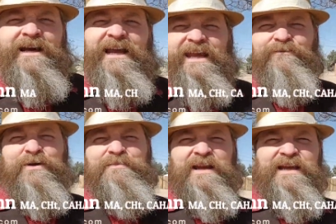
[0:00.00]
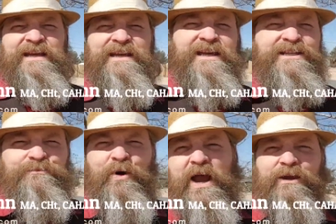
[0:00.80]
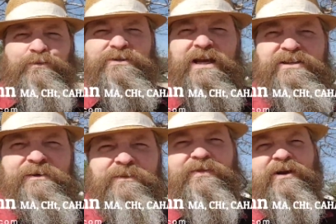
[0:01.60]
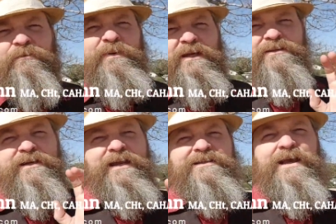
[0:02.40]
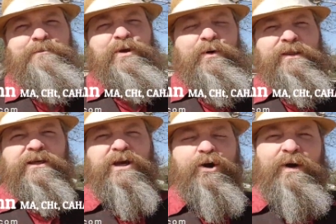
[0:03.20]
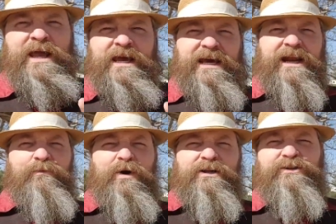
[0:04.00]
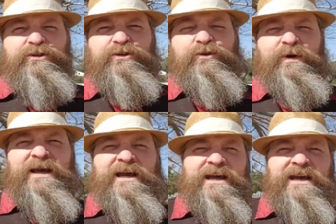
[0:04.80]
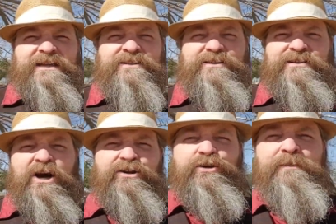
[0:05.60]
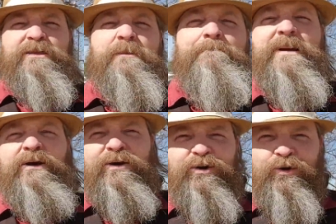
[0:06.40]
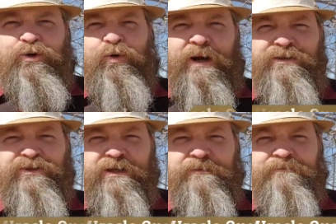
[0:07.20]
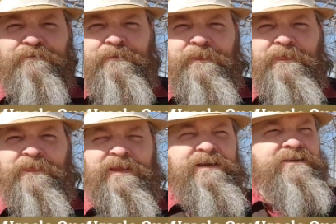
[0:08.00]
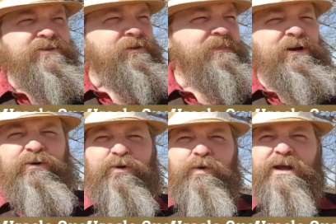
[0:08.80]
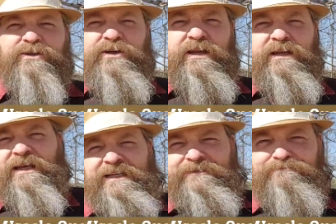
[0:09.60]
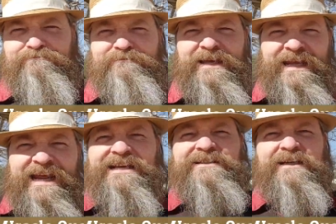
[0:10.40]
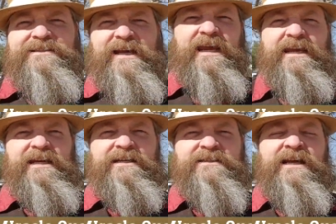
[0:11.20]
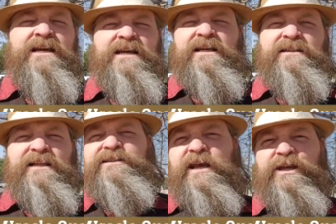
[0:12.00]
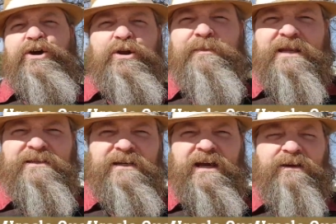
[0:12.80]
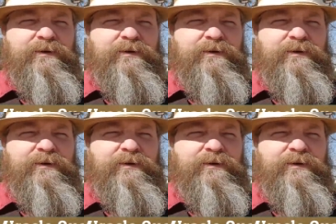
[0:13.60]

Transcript: Hey everybody, it's Bryan with Sage Hypnotherapy, today's Hypno on the Go, and I want to talk to you about the miracle question. So, the miracle question, in essence, is let's say you go to bed tonight